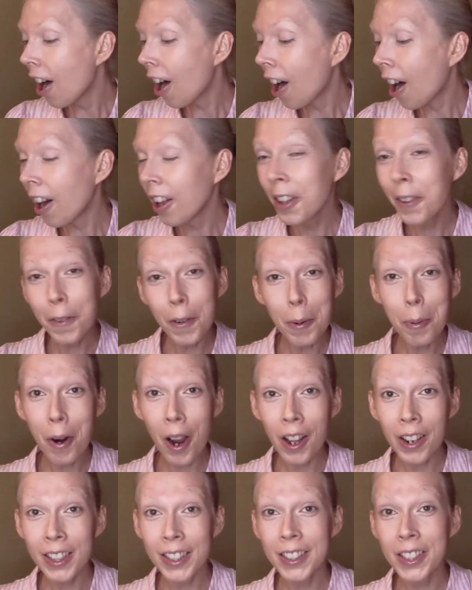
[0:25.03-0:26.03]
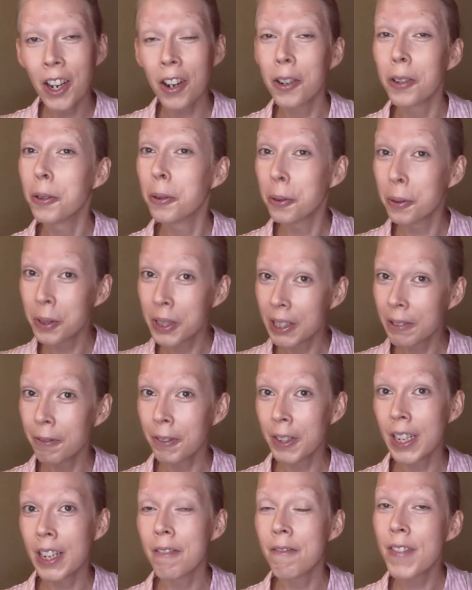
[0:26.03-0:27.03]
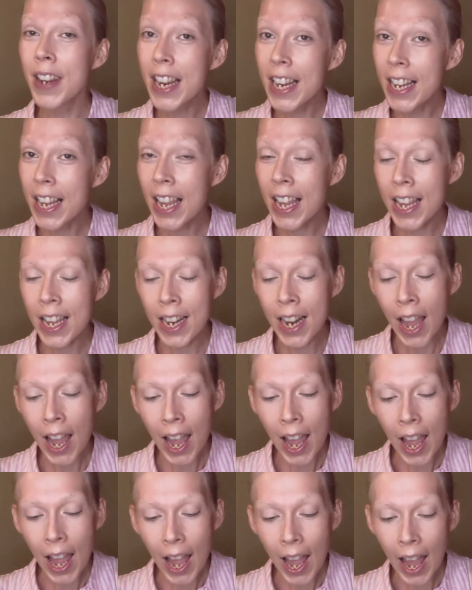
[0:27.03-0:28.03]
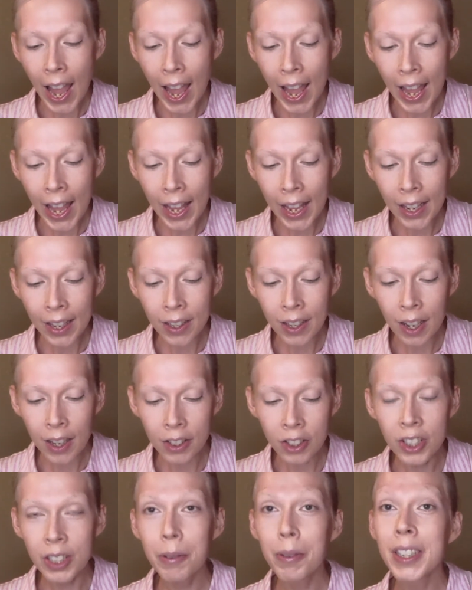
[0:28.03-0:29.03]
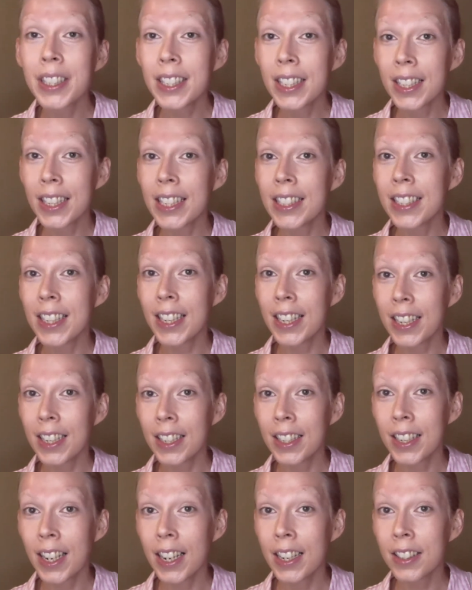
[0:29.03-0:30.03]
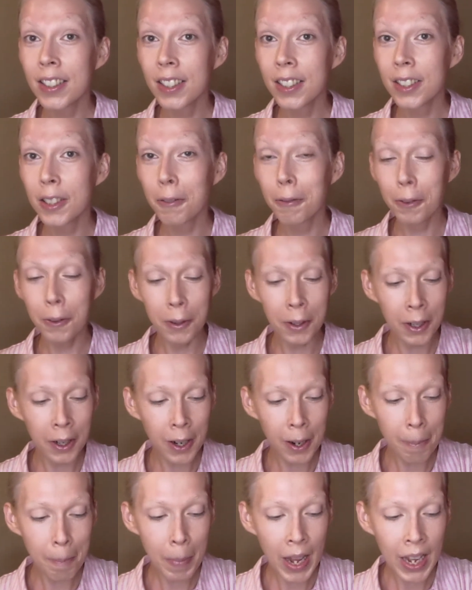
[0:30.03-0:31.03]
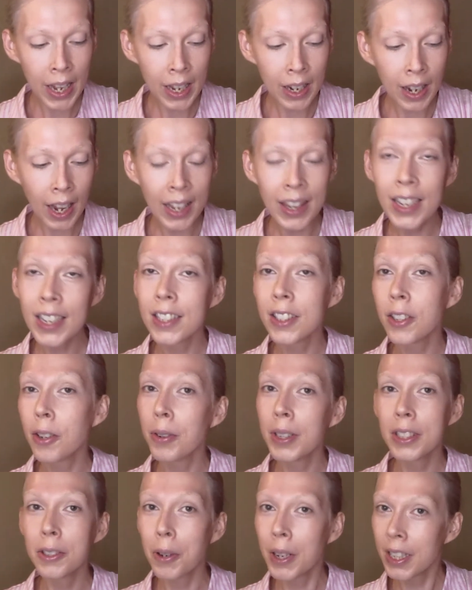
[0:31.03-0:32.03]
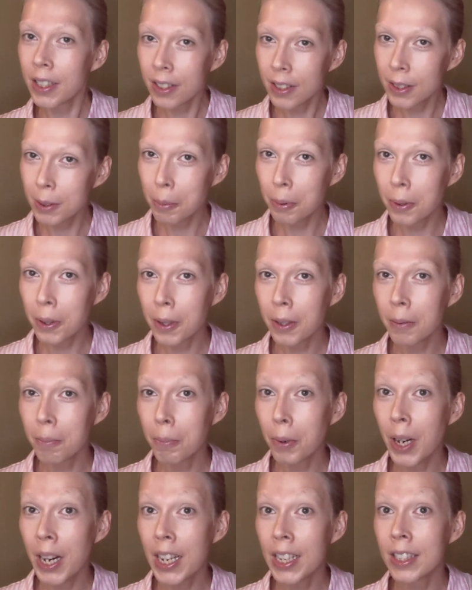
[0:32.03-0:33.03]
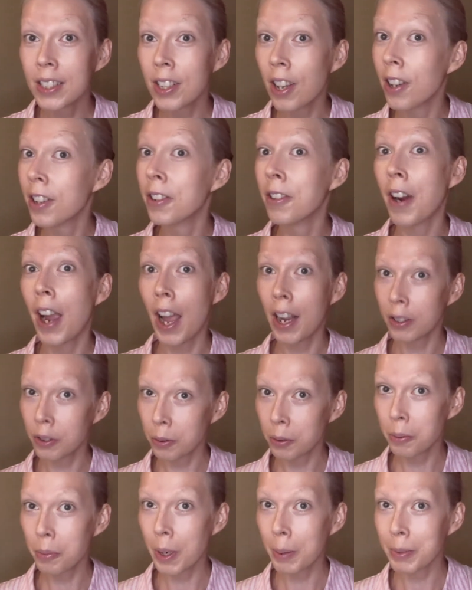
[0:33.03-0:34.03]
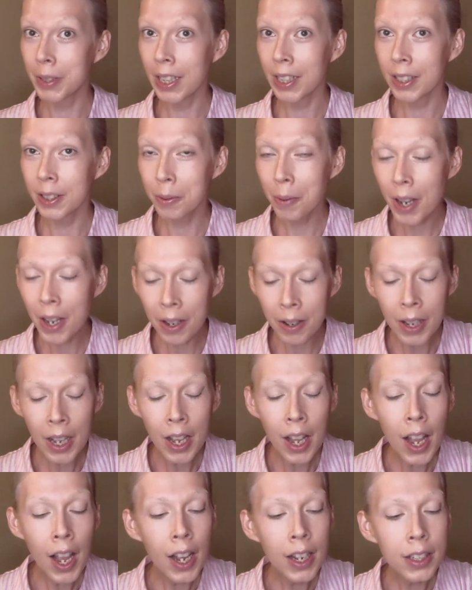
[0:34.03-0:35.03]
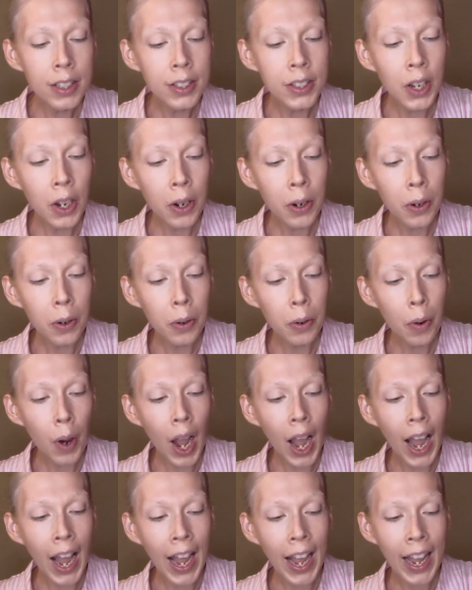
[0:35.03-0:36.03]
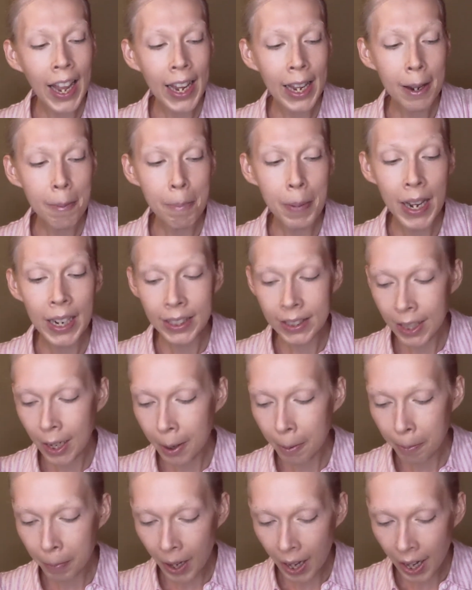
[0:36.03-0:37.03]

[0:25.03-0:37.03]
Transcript: All of her products are cruelty-free and vegan, and she recently did get into Sephora, but I think it's always great to support brands on their actual website as well. So I picked up